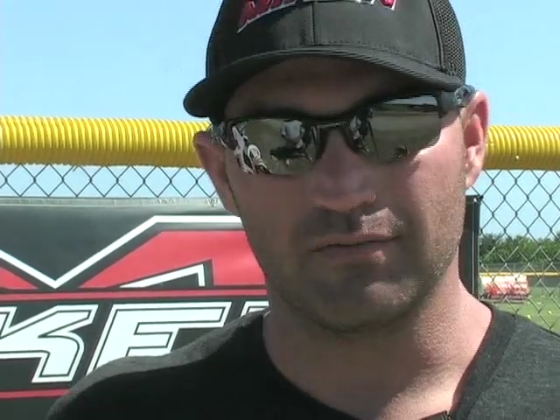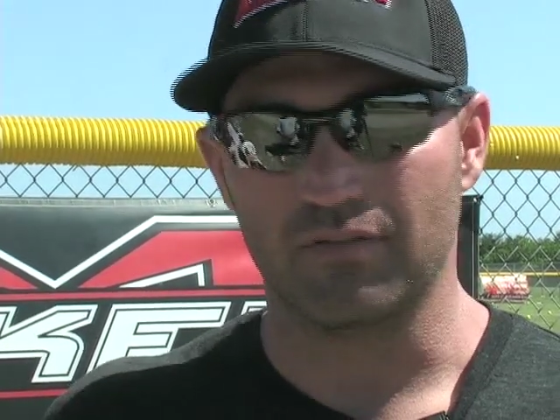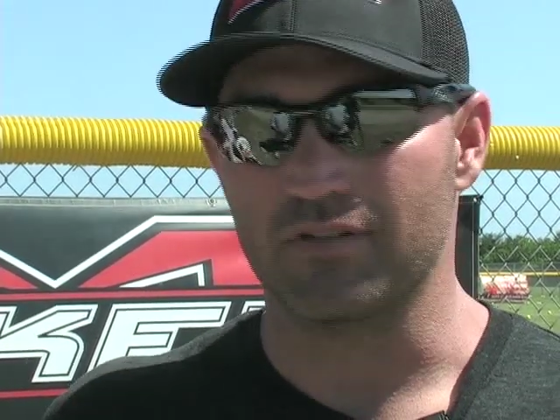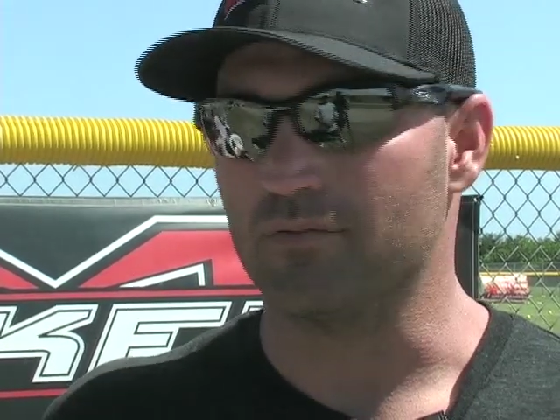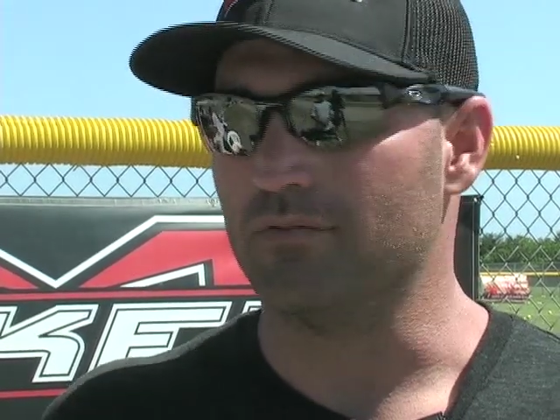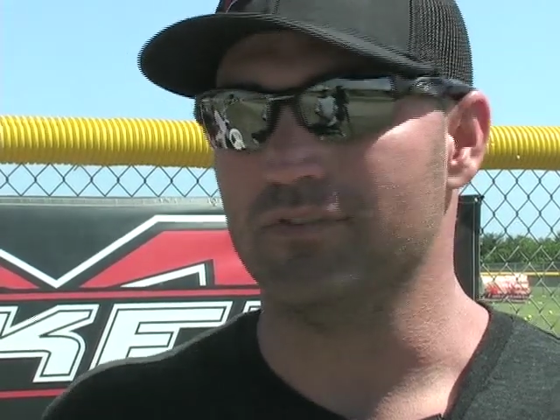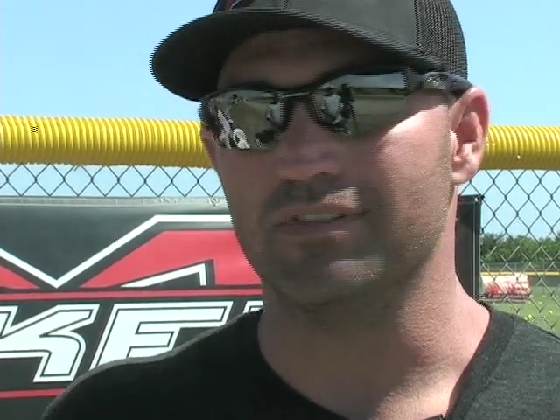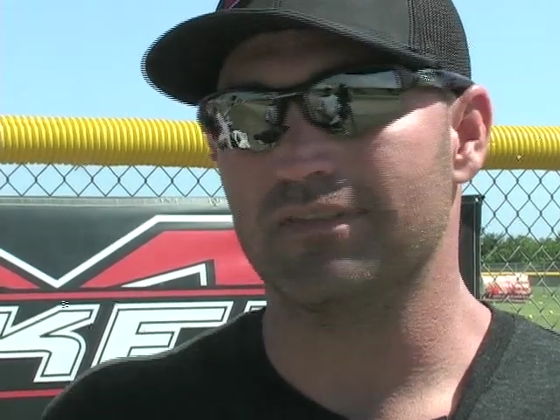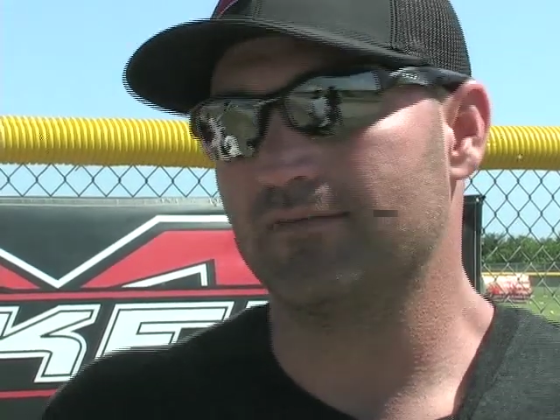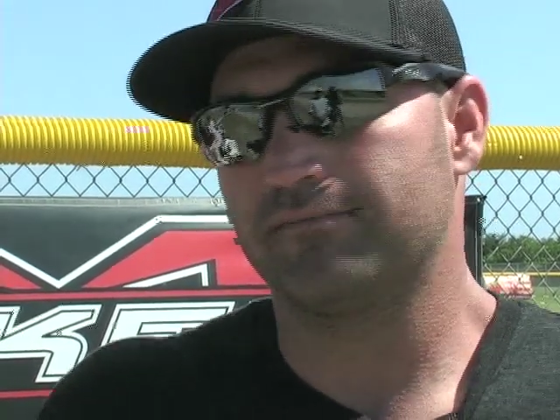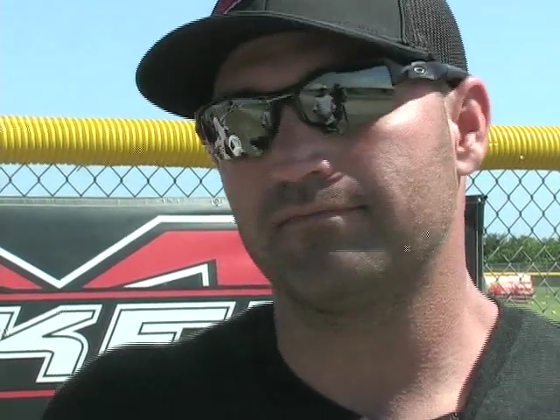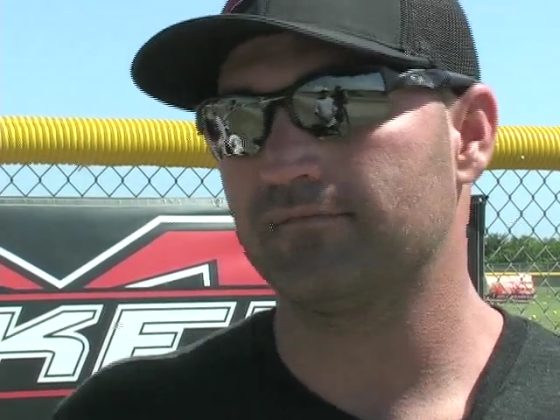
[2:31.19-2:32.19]
first one was
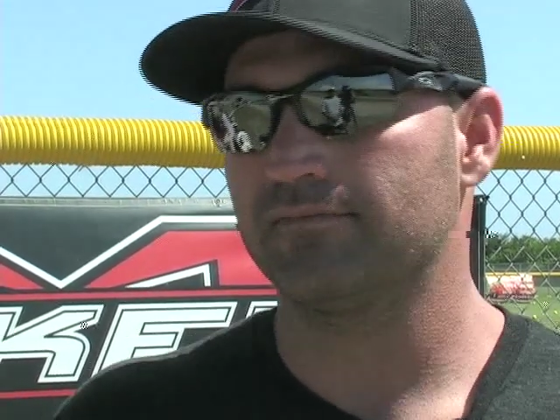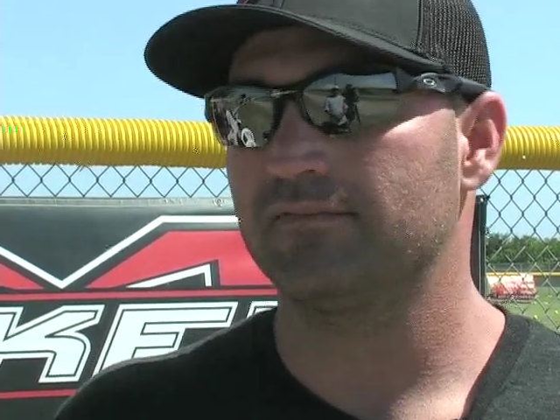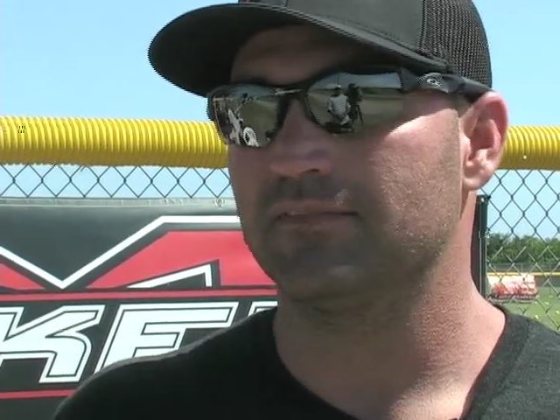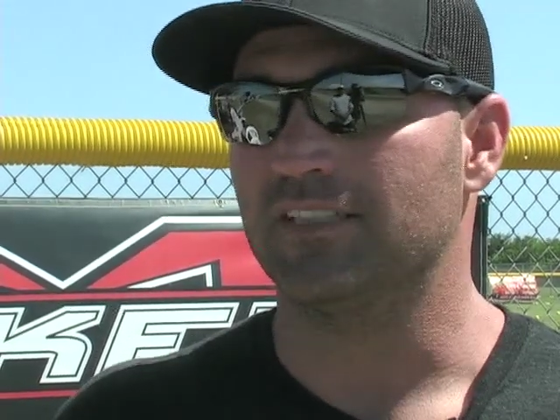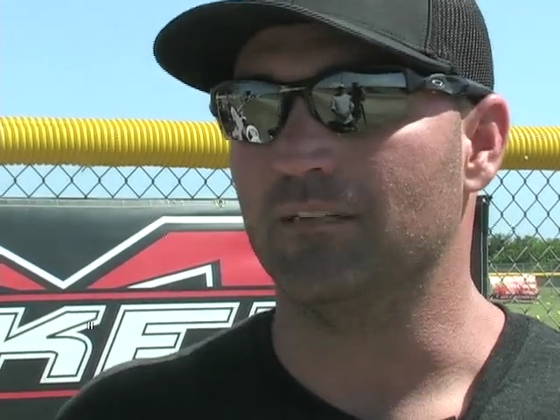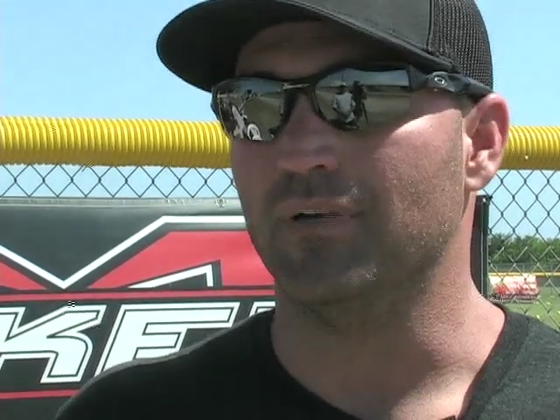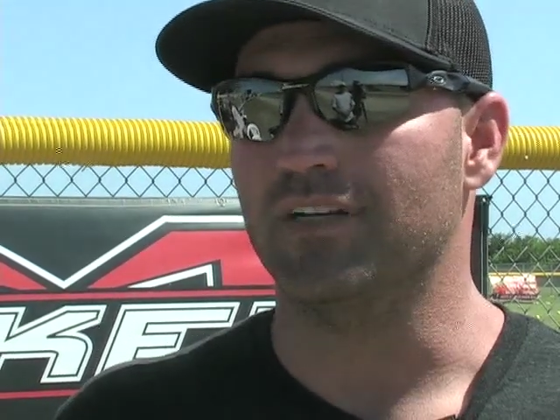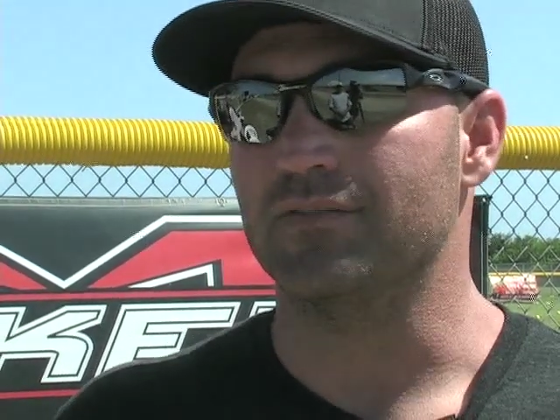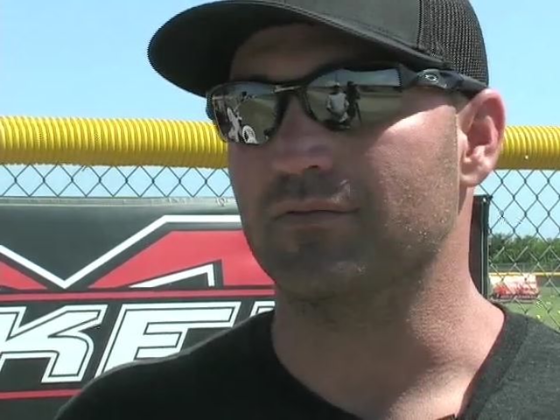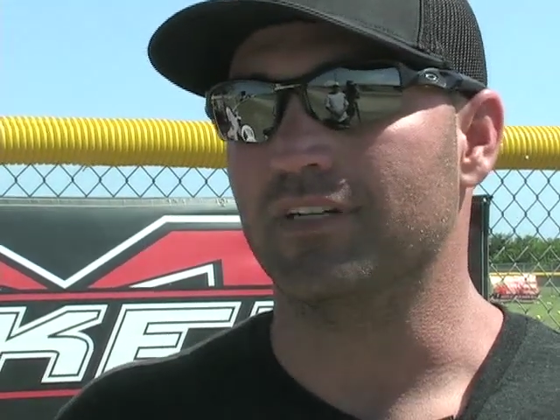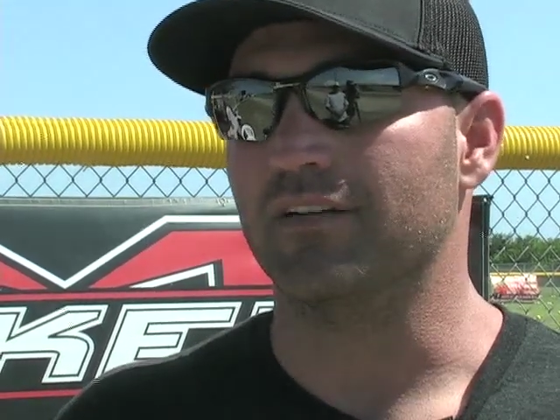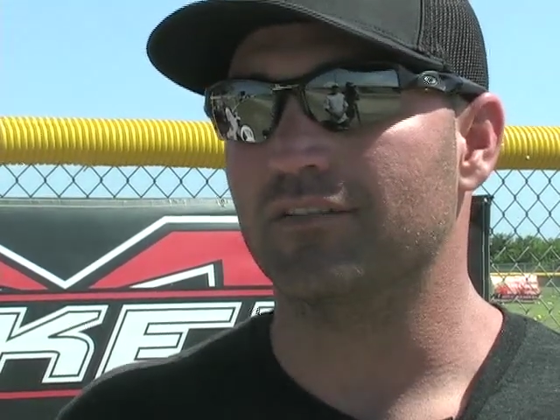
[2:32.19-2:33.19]
the best
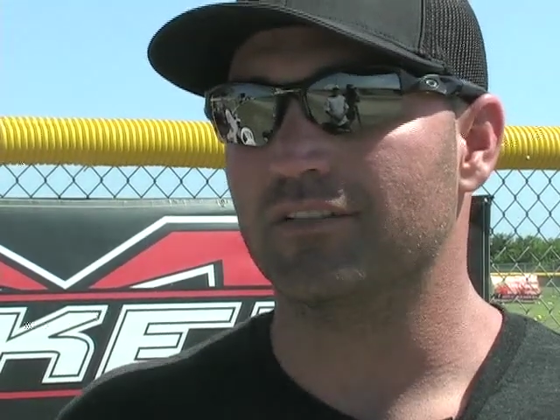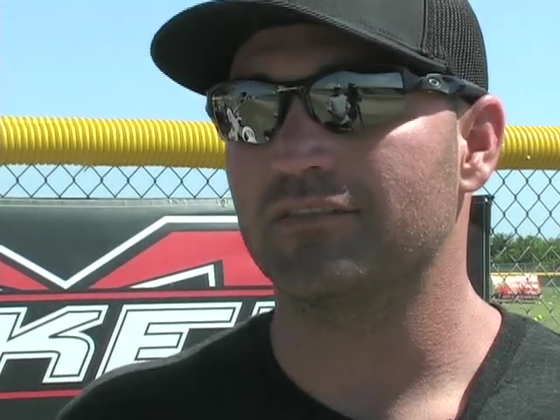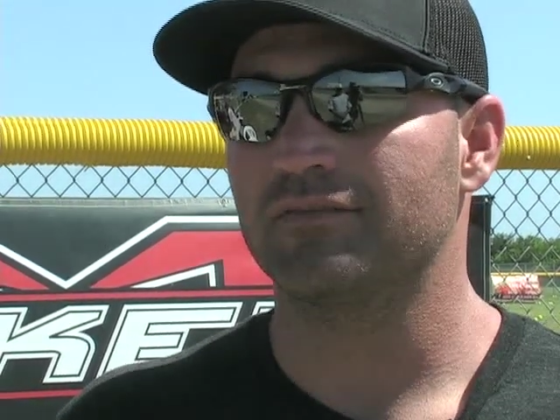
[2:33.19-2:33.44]
one ever.